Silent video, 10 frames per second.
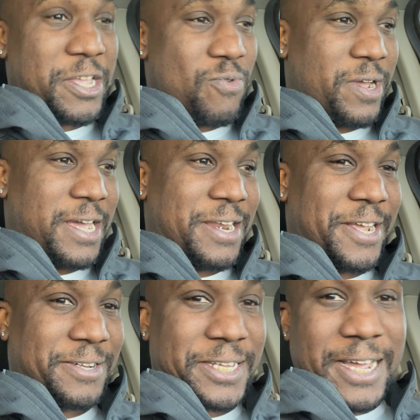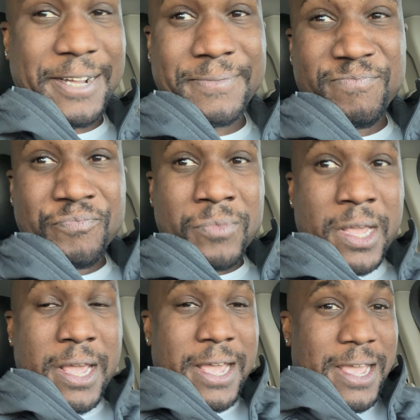one out here today.
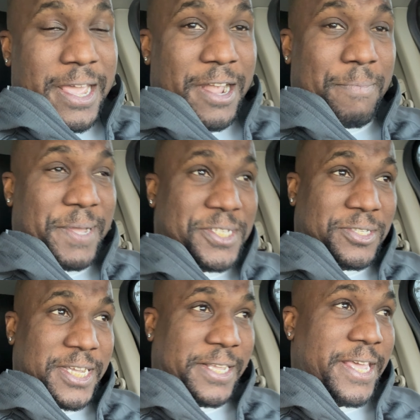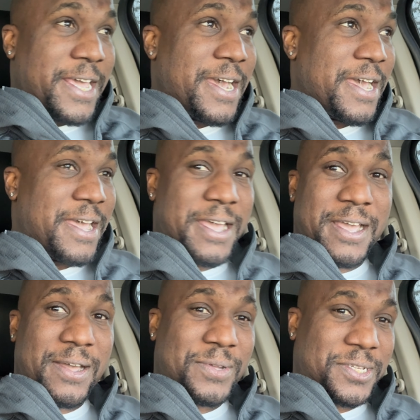Here in Pencil Tucky.
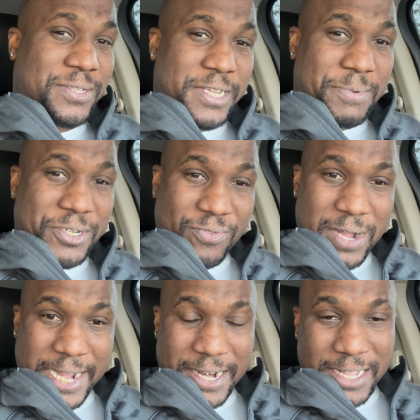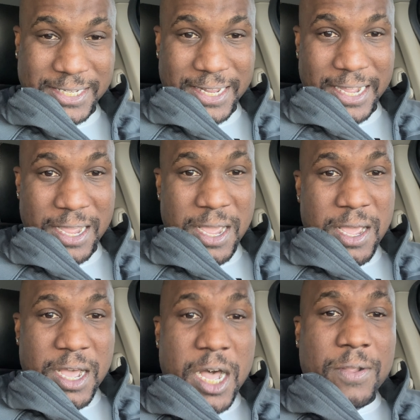What's the temperature rocking at today?
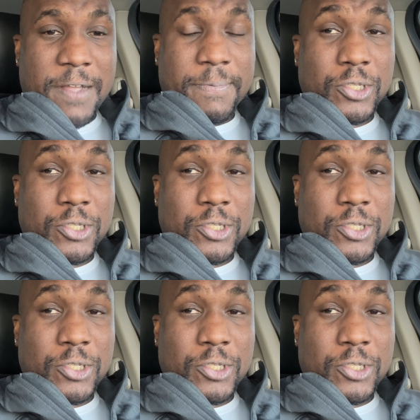Oh, comfortable